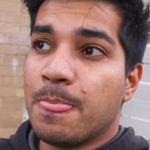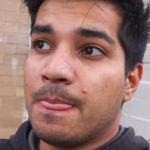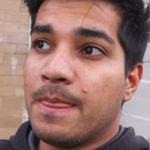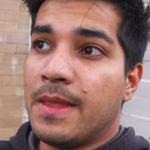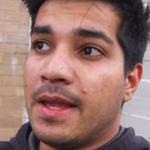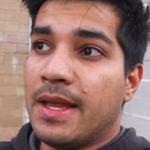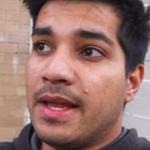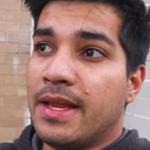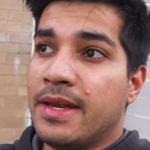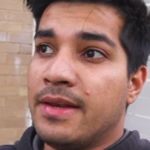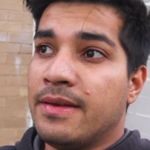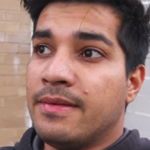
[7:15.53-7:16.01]

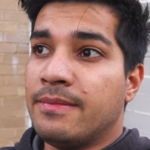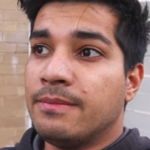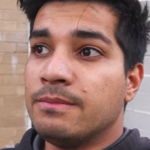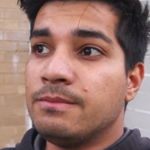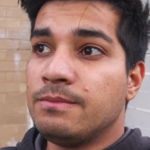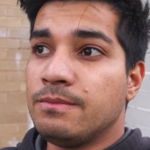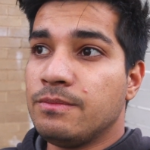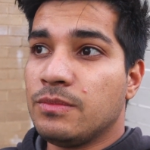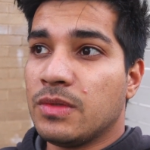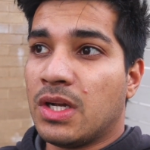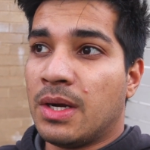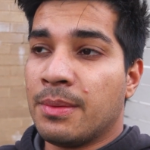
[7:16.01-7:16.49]
Then
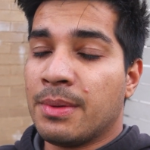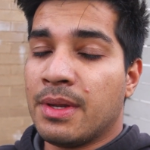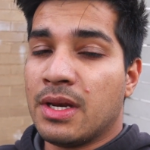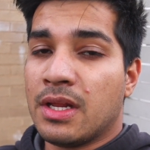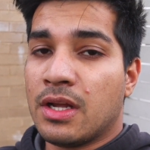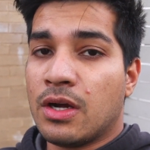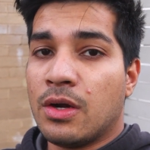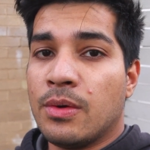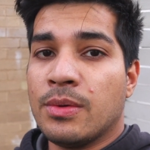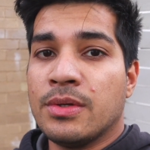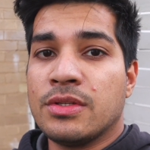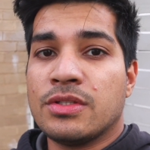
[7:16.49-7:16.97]
I'm going
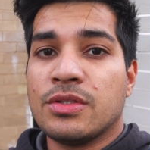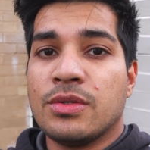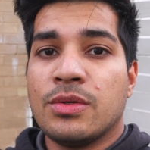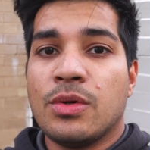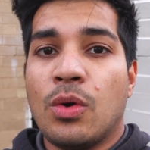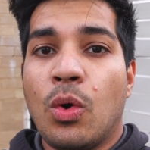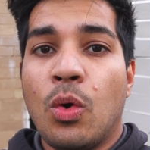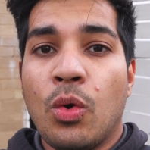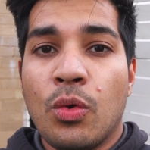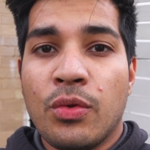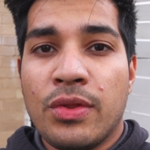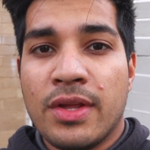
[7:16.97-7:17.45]
to go and do
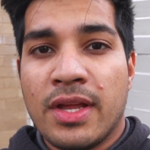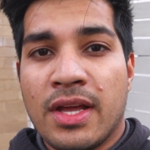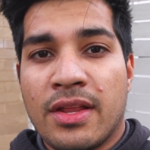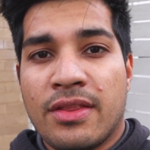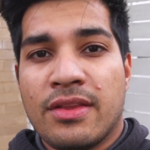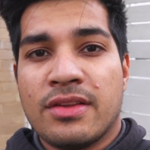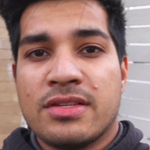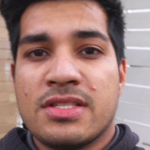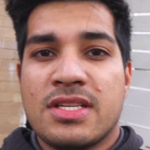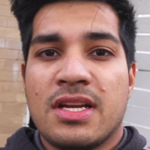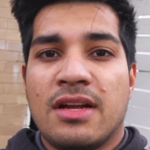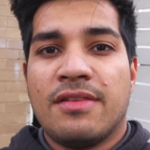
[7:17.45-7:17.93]
all the
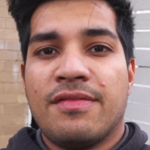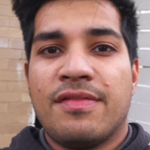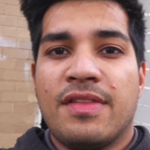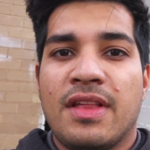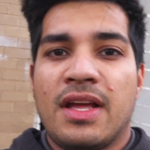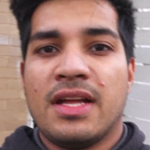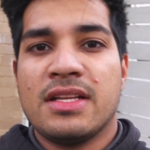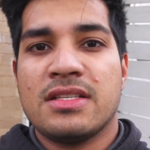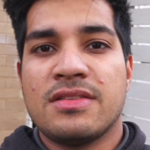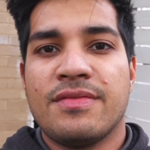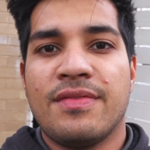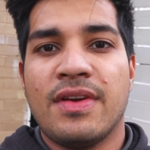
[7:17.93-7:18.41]
other stuff
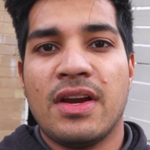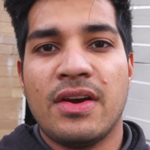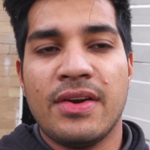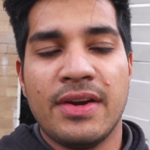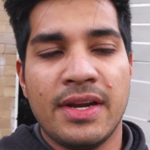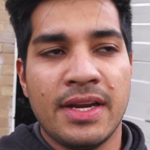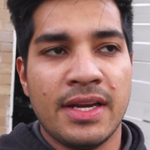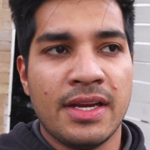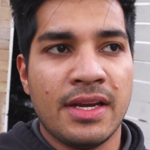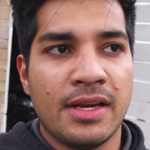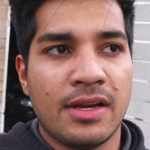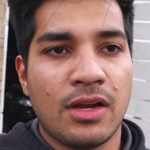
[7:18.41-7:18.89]
that's
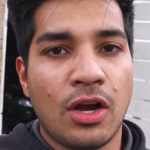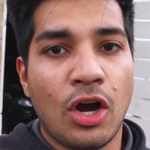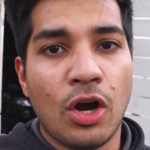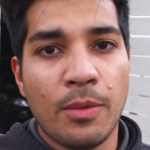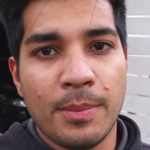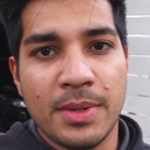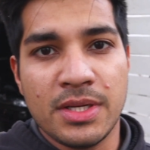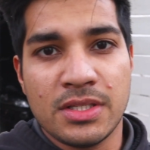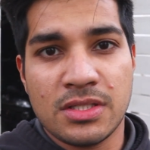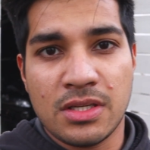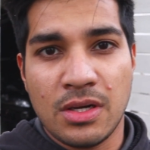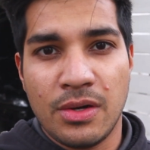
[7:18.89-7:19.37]
very
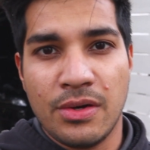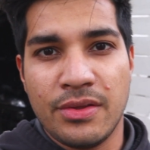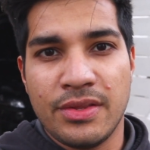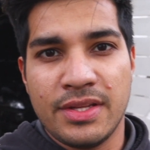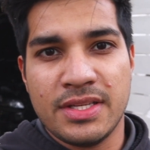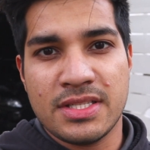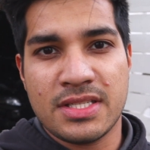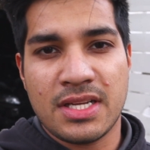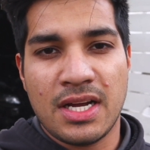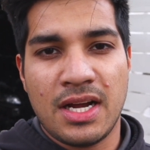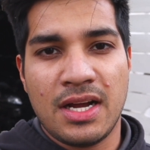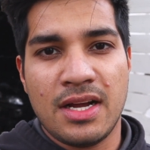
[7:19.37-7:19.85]
common to go on
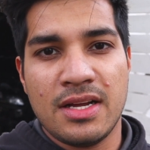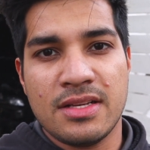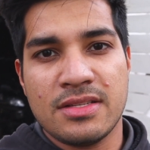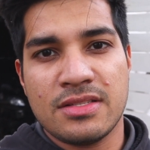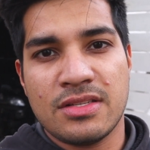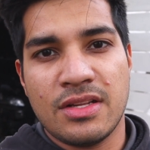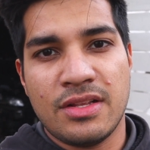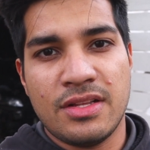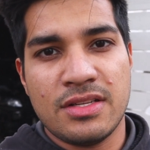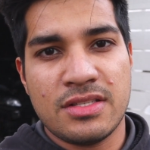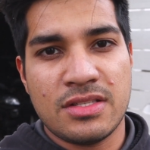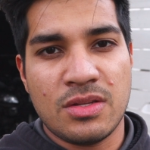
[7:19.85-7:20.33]
these cars.
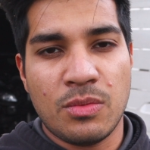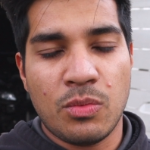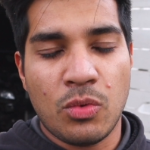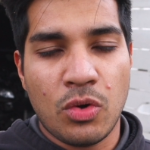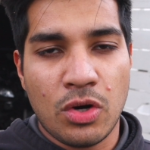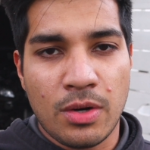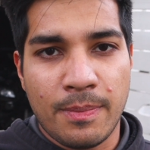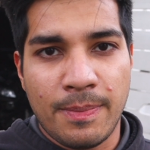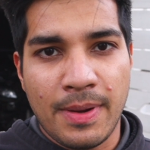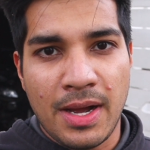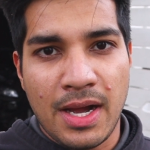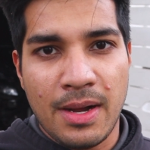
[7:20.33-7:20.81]
So there's the
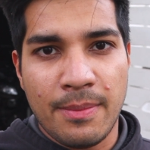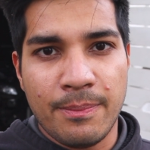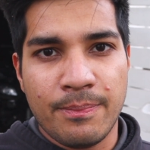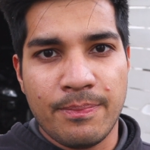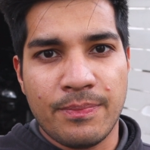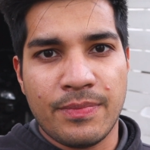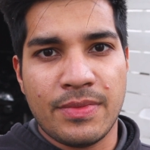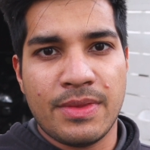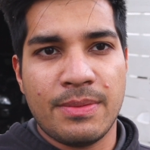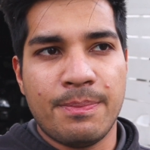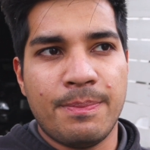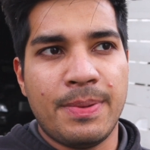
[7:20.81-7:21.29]
water pump,
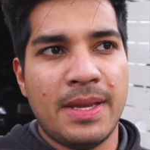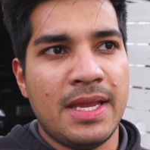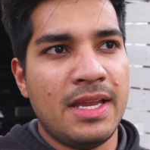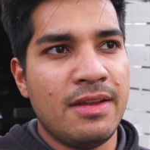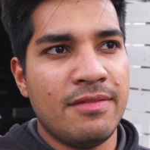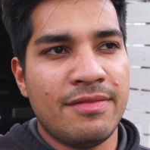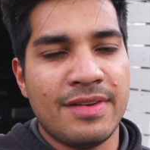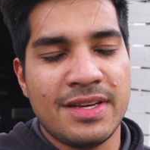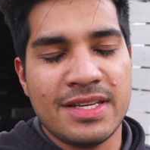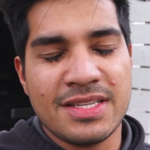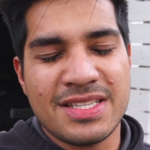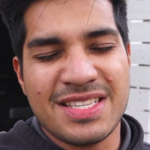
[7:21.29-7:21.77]

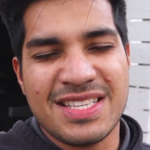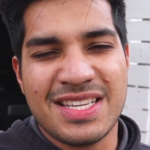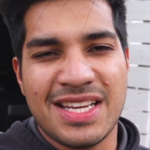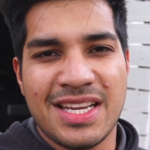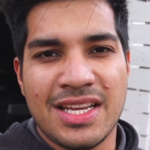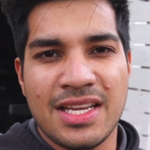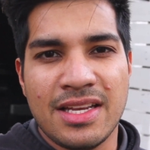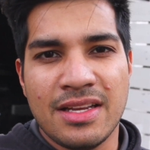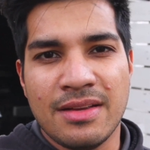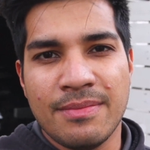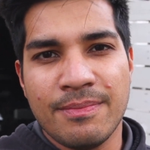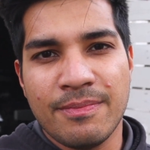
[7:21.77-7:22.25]

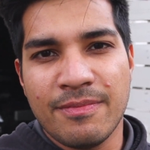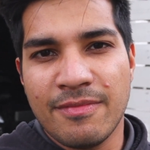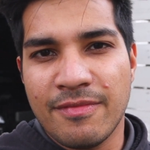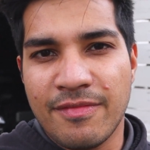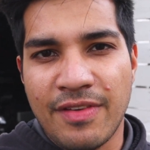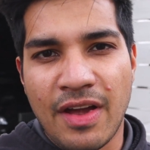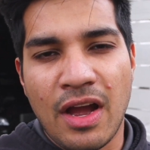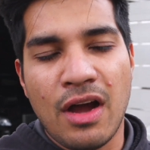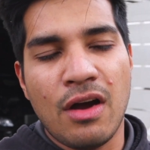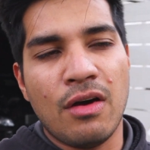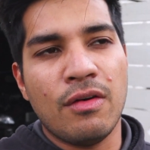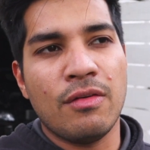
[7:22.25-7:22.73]
PVC,
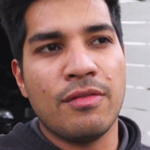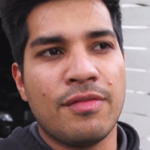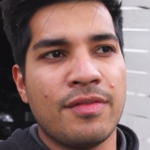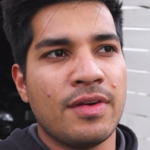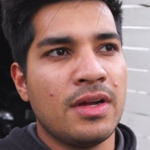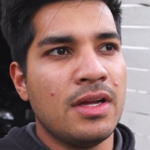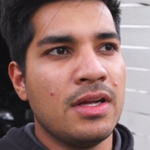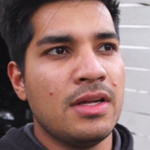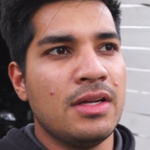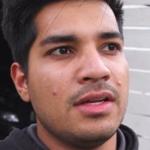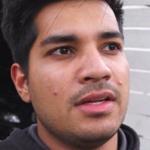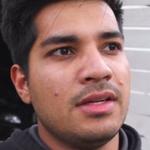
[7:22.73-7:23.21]
valve,
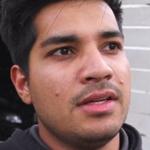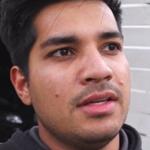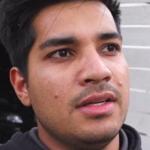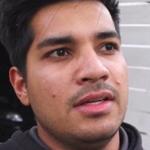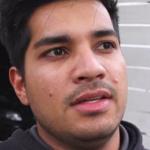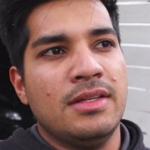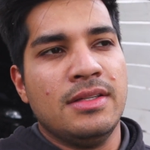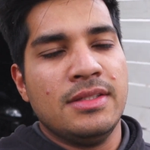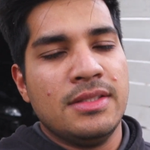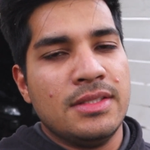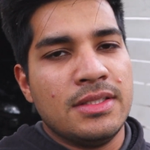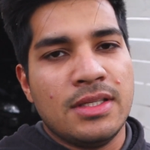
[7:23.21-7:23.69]

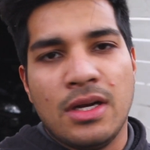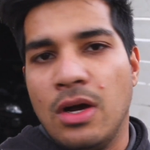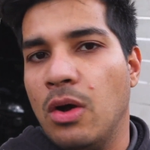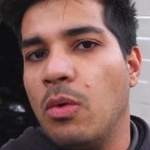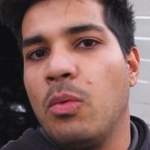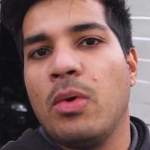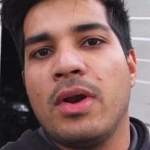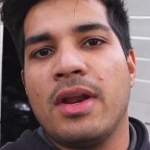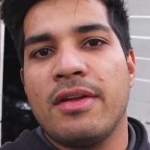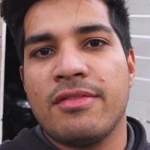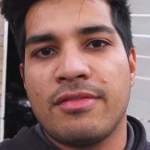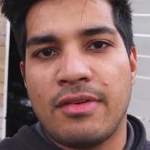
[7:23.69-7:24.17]

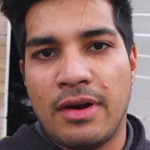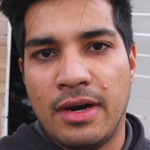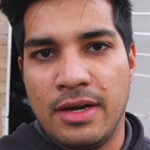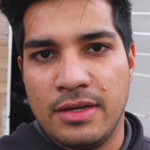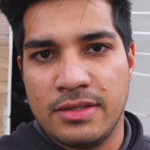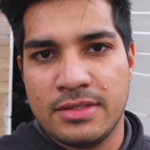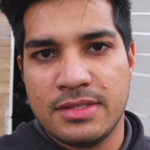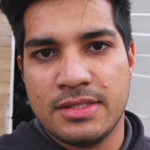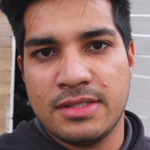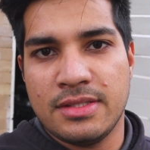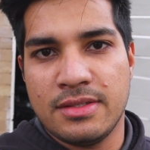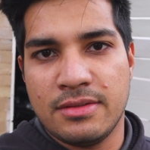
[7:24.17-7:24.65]
whatever
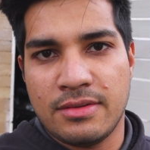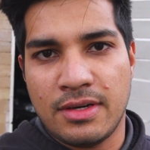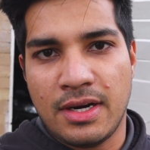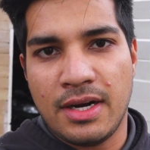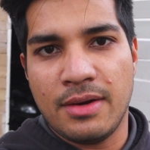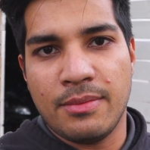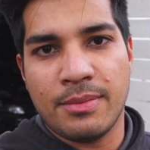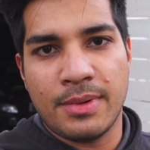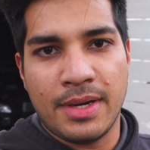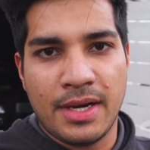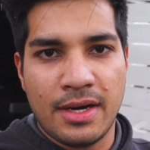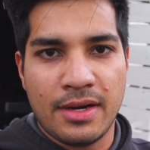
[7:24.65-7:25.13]
else,
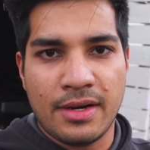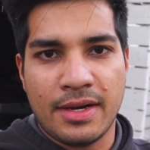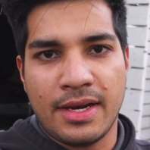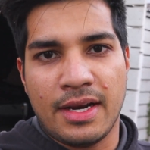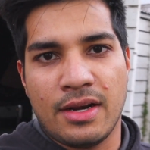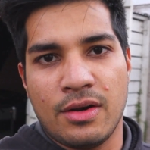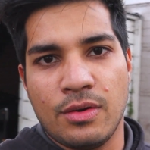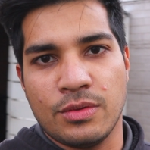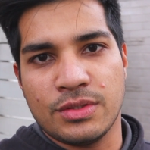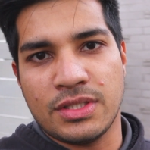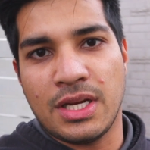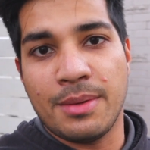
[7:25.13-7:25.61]
right? I'm going to
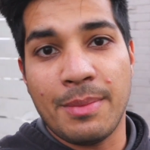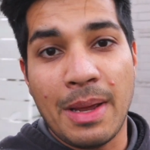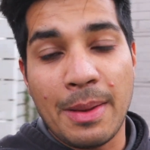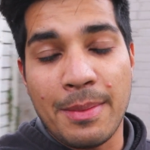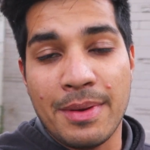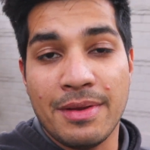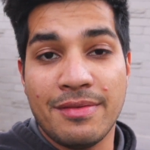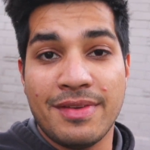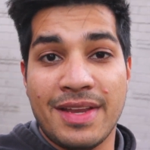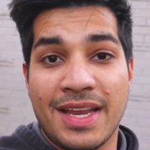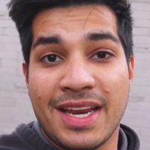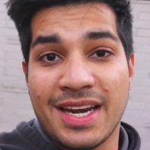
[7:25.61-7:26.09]
get it all done,
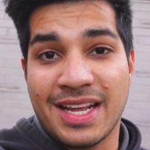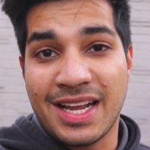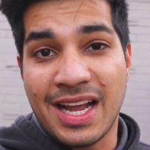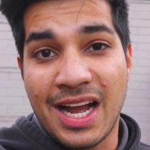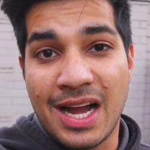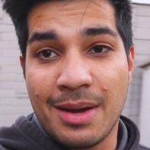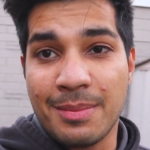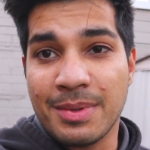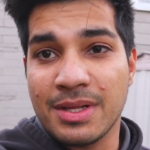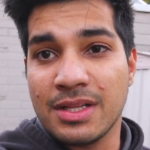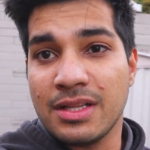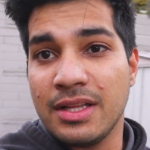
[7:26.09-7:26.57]
maybe even get it
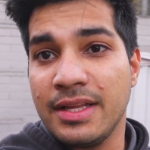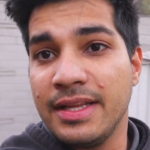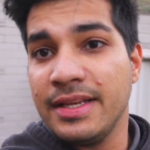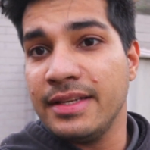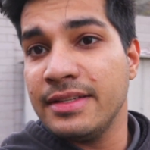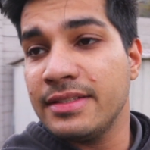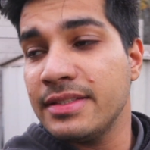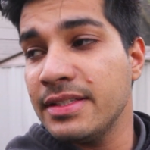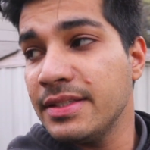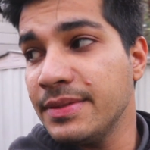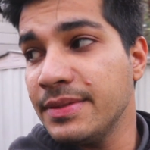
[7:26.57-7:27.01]
carbon cleaned.